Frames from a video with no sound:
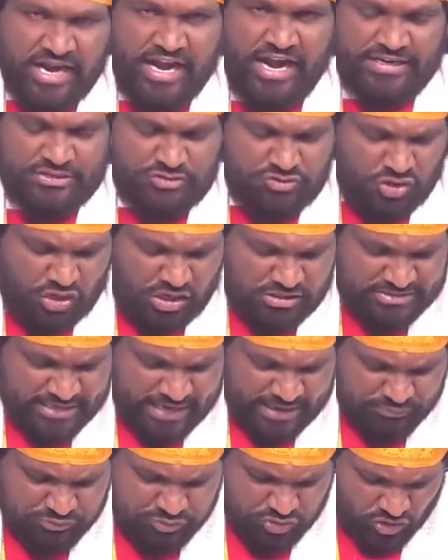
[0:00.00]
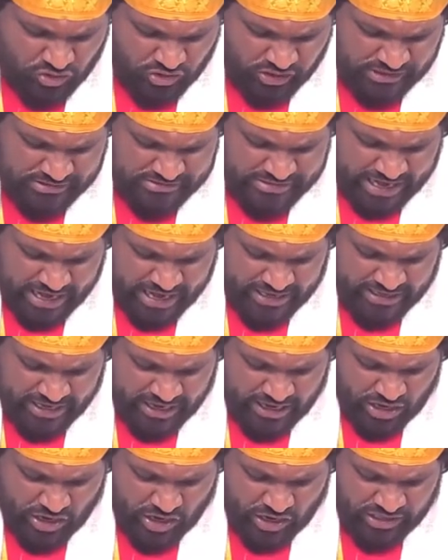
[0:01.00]
And Joseph took his
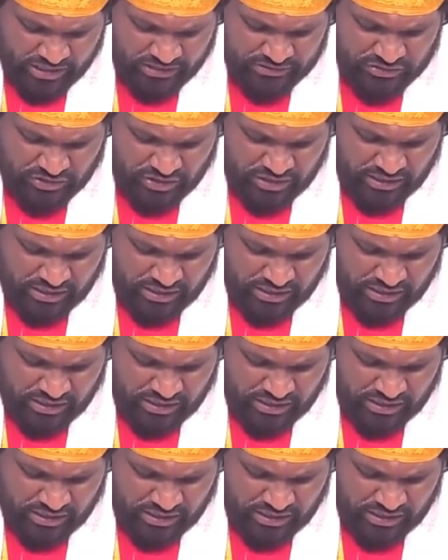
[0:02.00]
anoth